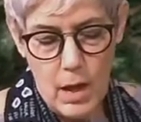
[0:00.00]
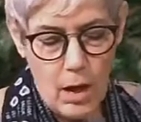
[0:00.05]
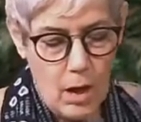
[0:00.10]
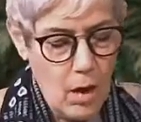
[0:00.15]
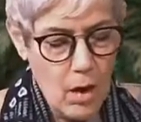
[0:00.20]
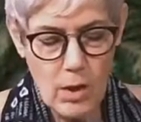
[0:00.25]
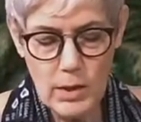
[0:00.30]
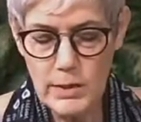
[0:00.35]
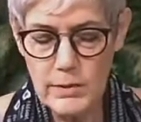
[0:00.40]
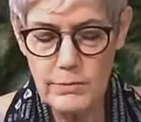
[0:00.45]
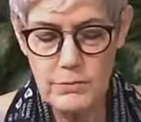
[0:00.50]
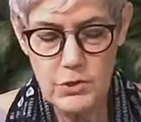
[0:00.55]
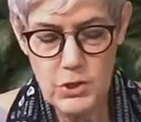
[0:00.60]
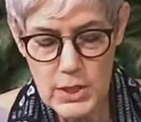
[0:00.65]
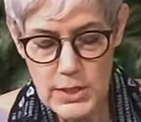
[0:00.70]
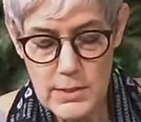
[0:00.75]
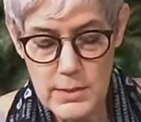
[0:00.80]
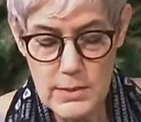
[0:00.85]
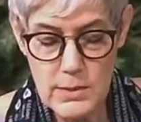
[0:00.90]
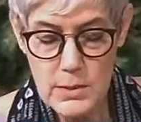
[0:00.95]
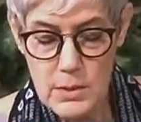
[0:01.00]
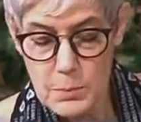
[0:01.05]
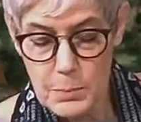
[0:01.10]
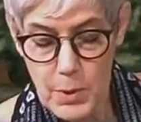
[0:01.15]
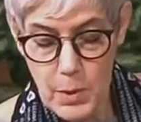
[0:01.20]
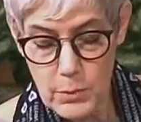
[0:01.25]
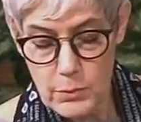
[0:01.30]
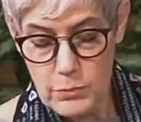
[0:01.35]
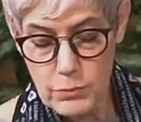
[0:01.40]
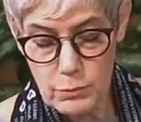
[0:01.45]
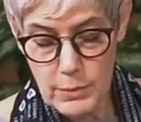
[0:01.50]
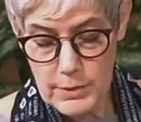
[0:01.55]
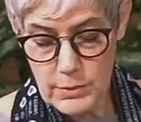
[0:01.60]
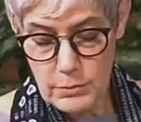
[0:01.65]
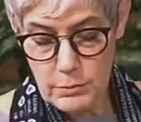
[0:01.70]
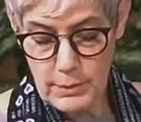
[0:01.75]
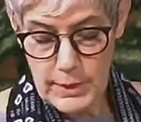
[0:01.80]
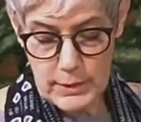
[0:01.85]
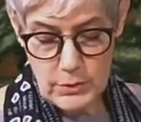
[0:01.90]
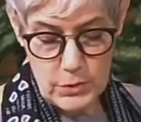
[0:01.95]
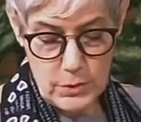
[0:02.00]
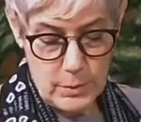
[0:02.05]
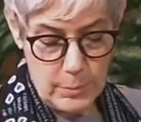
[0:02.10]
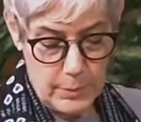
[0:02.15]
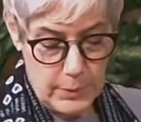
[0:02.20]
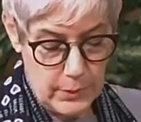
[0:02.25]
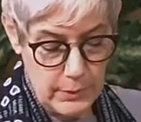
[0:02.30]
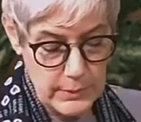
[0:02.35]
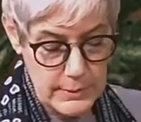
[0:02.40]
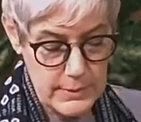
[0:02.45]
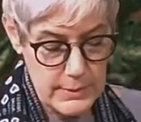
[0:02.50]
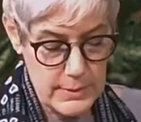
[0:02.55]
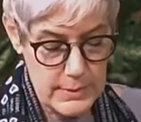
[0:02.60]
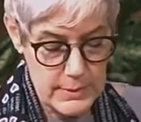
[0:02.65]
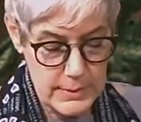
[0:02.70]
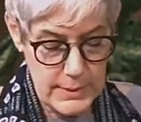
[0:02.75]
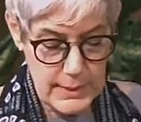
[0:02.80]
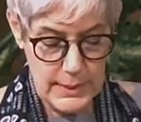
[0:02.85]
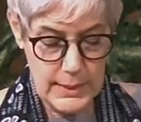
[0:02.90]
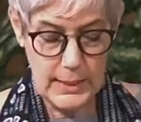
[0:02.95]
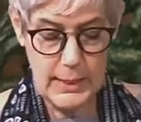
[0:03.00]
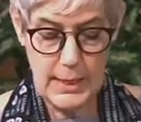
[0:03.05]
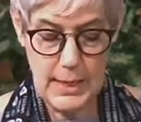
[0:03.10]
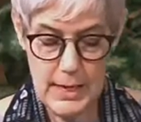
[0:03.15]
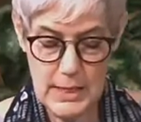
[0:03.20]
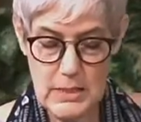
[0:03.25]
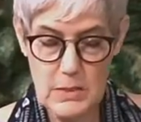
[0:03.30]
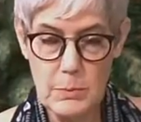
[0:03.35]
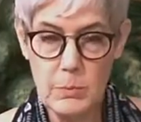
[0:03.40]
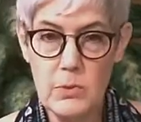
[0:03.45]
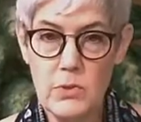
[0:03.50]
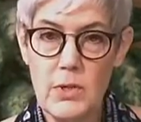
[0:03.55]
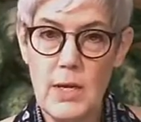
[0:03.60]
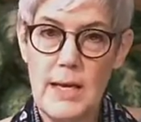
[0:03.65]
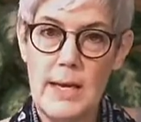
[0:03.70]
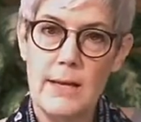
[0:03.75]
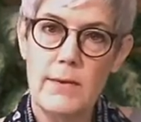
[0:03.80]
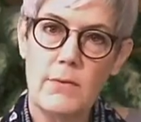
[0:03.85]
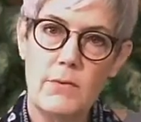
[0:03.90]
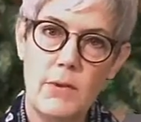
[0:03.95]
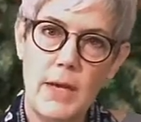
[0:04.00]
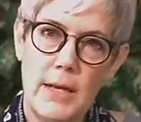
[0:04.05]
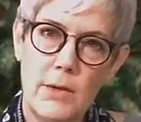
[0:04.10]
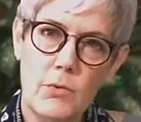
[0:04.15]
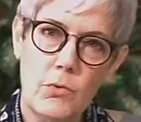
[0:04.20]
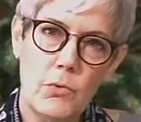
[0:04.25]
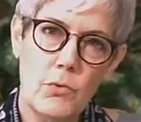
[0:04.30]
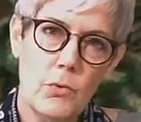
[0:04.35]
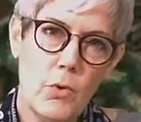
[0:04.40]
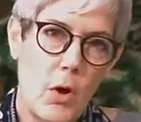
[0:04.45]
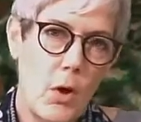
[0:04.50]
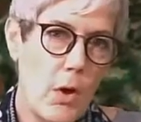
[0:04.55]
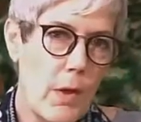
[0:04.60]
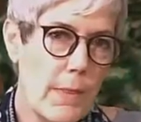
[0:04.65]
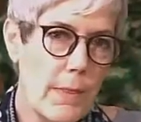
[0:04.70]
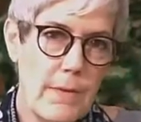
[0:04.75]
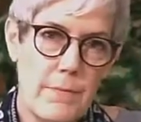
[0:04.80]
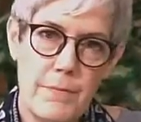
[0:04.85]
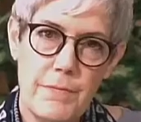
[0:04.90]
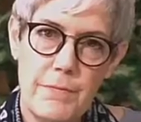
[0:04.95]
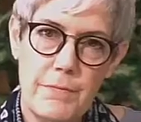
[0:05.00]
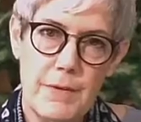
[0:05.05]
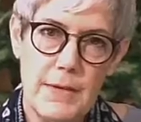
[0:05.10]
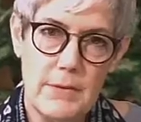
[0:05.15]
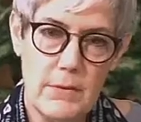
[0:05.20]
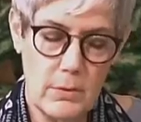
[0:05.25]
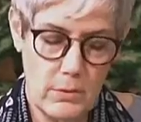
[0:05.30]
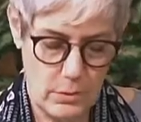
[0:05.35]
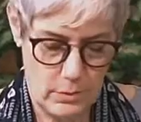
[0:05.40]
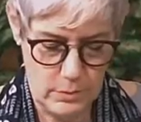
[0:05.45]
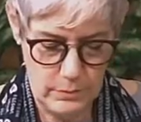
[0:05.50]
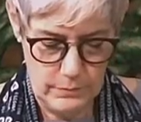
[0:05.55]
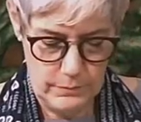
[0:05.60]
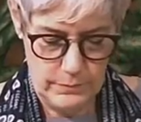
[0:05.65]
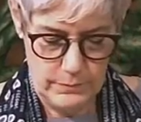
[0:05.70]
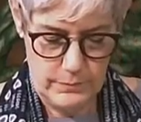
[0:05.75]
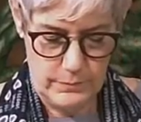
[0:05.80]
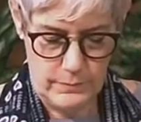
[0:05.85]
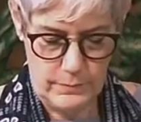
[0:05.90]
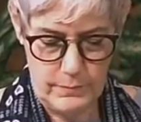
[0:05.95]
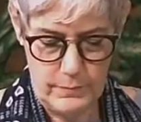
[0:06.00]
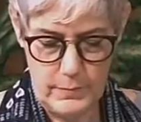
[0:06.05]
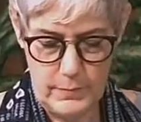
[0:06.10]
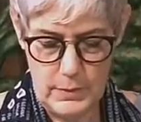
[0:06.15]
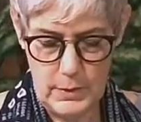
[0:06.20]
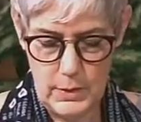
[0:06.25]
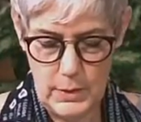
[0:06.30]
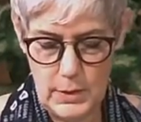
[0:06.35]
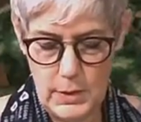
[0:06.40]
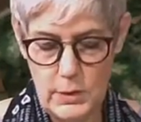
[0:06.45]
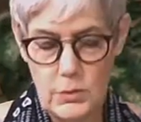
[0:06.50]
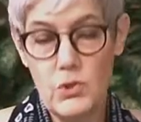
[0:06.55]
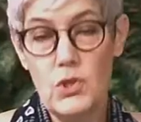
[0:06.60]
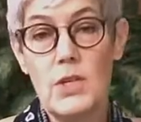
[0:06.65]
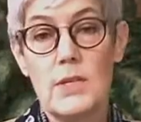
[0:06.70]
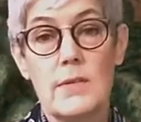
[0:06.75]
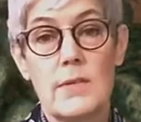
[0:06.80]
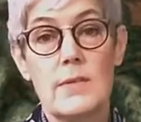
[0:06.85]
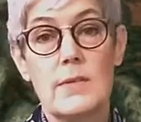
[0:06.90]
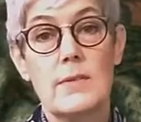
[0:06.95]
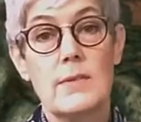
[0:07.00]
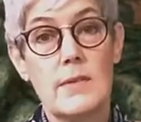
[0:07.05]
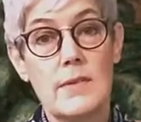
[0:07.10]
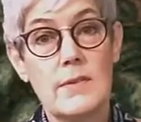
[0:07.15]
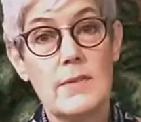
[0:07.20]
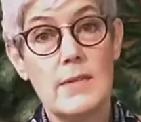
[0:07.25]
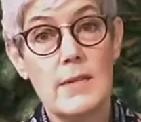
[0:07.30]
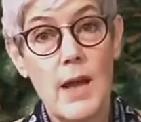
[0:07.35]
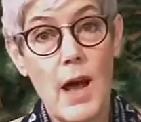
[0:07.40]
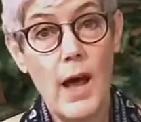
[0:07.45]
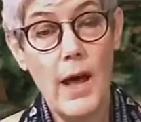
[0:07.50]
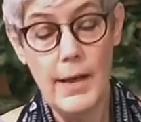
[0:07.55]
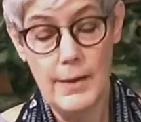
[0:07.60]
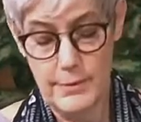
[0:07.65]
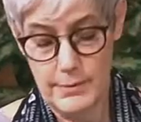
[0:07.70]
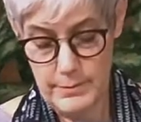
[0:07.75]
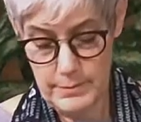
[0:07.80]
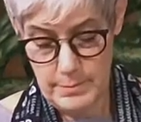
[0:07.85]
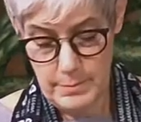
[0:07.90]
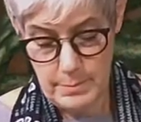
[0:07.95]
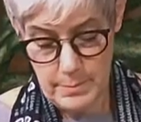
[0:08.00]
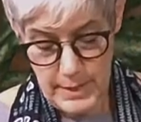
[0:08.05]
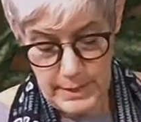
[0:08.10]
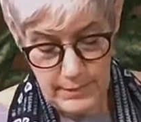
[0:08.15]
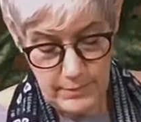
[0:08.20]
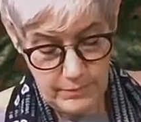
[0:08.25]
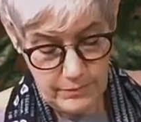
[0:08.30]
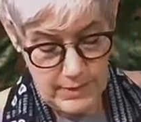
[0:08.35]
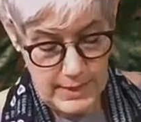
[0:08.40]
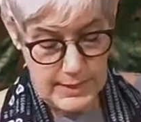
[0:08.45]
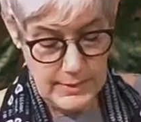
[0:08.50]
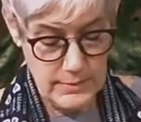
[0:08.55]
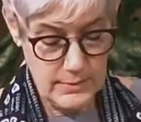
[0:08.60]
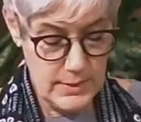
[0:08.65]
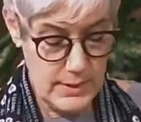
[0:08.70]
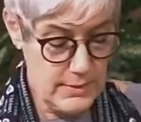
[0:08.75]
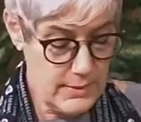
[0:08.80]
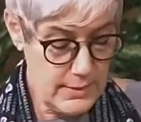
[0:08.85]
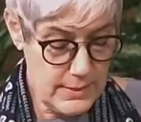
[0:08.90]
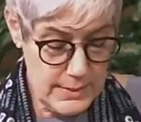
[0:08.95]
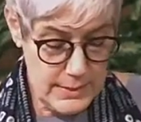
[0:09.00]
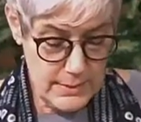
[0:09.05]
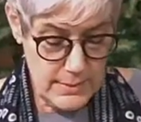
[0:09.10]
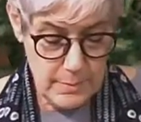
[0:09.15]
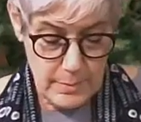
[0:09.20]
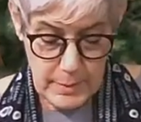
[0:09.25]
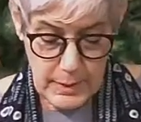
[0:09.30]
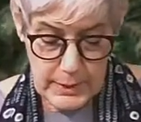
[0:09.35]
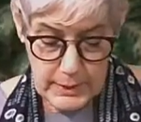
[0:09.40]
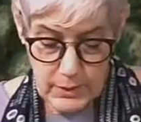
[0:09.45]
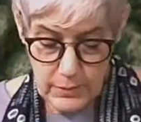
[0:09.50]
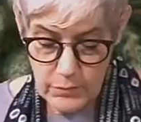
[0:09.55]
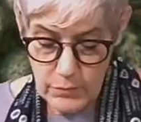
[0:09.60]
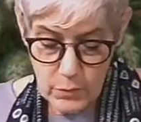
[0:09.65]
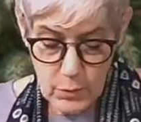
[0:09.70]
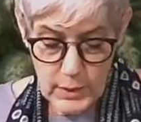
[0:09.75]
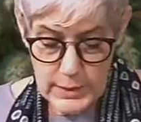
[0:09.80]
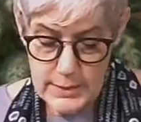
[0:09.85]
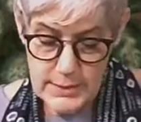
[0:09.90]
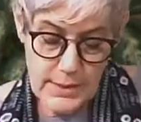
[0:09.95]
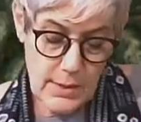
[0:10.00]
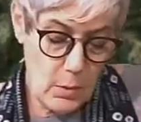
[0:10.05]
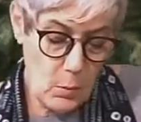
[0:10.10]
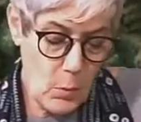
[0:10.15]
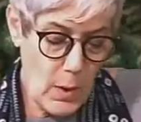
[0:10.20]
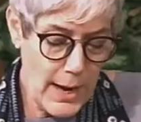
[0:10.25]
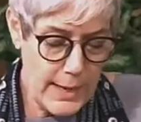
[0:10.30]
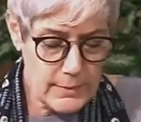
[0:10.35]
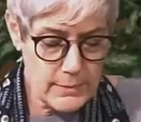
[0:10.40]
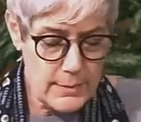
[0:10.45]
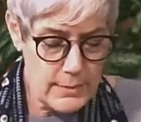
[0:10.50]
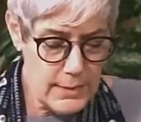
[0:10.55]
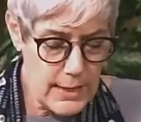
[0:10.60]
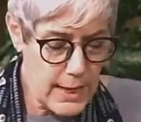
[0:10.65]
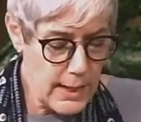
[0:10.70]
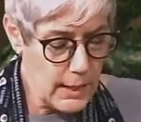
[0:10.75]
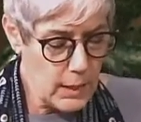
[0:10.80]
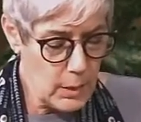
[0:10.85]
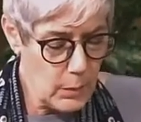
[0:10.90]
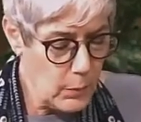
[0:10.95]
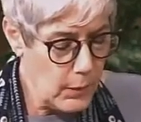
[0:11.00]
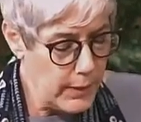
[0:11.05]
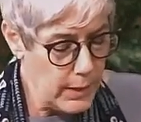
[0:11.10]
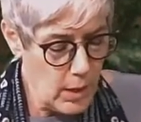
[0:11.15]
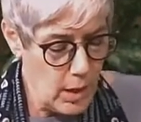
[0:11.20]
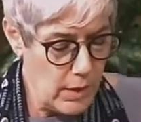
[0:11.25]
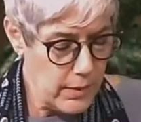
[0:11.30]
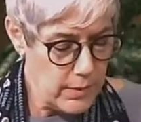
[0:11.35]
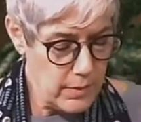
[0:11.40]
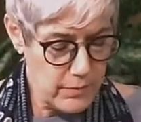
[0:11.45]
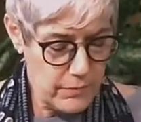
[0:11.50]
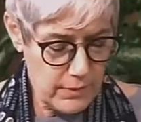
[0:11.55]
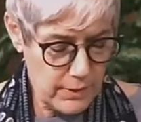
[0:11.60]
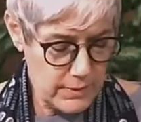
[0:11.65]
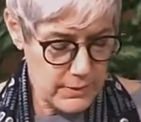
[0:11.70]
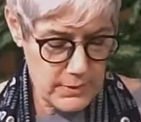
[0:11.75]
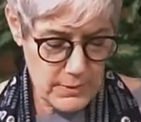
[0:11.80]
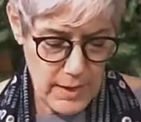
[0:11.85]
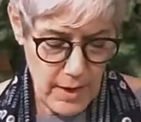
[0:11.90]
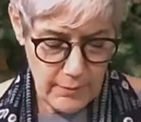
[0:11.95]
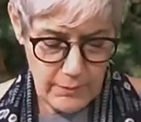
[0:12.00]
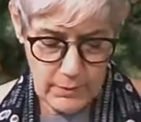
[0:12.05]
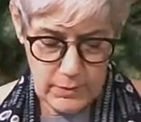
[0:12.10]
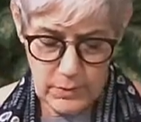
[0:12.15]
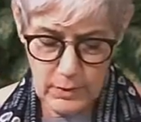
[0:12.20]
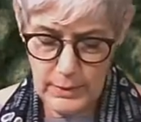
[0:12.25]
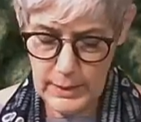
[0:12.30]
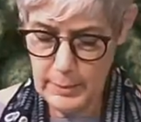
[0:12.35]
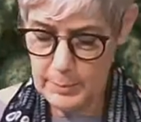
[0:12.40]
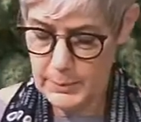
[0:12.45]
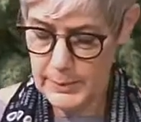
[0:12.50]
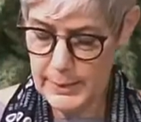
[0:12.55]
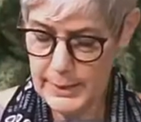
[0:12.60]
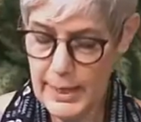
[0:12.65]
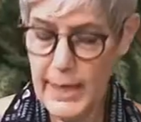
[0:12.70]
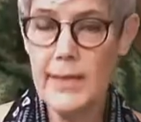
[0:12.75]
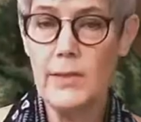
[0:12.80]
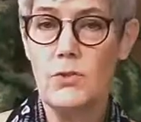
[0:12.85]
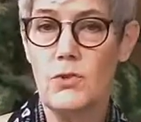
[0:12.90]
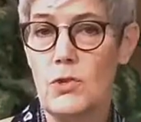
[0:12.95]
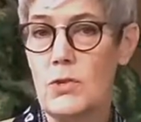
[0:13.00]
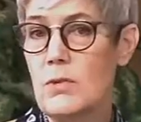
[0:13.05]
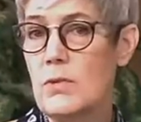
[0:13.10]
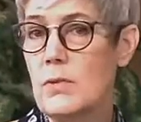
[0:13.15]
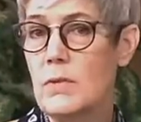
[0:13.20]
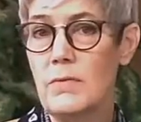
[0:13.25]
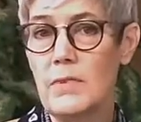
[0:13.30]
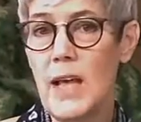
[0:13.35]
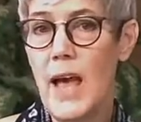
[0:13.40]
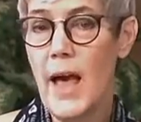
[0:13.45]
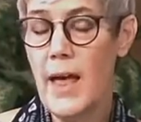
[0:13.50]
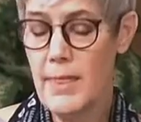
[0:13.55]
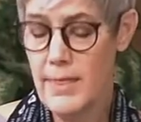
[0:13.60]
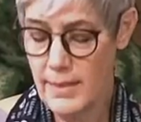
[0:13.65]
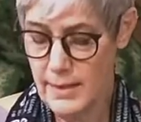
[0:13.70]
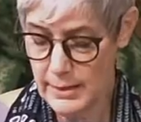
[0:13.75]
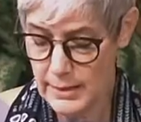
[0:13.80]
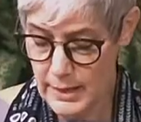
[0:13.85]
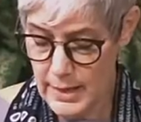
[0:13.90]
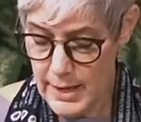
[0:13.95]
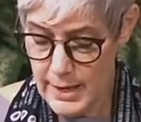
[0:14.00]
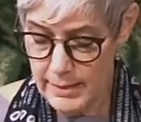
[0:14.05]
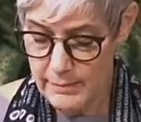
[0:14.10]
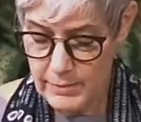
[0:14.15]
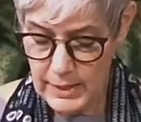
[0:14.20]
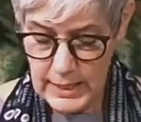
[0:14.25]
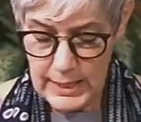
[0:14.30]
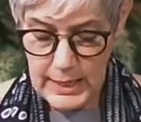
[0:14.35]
All of Jesus' post-resurrection appearances in the Gospels center on the physical. Jesus does not manifest as a disembodied voice that waxes eloquent on the philosophical implications of death and life.